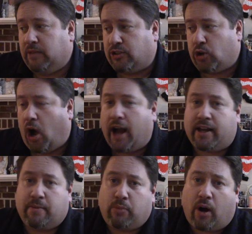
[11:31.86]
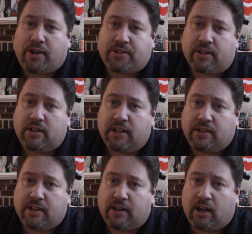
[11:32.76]
talk in Boston. He
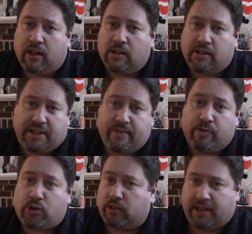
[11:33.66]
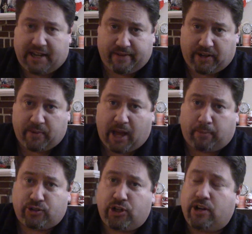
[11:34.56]
did it was called An Evening with Al
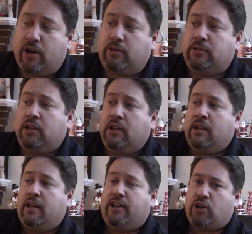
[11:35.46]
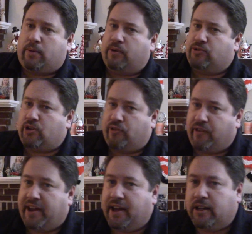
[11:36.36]
Pacino. He talked about his
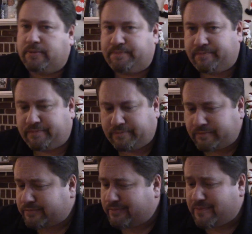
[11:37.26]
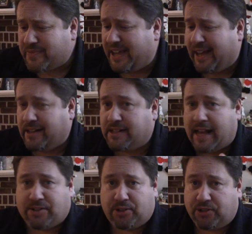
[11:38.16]
career, and
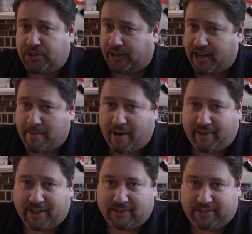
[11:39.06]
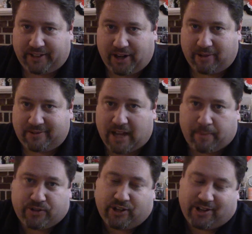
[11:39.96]
as a Sicilian American, Al
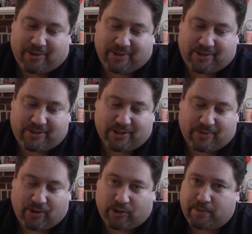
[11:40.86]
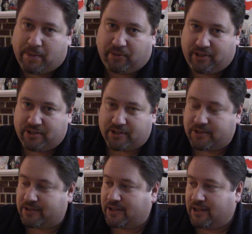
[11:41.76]
Pacino was just one of those people you
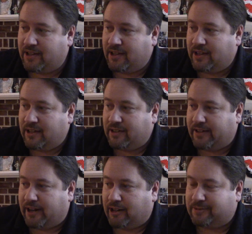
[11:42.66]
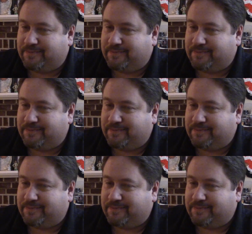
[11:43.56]
just, yeah,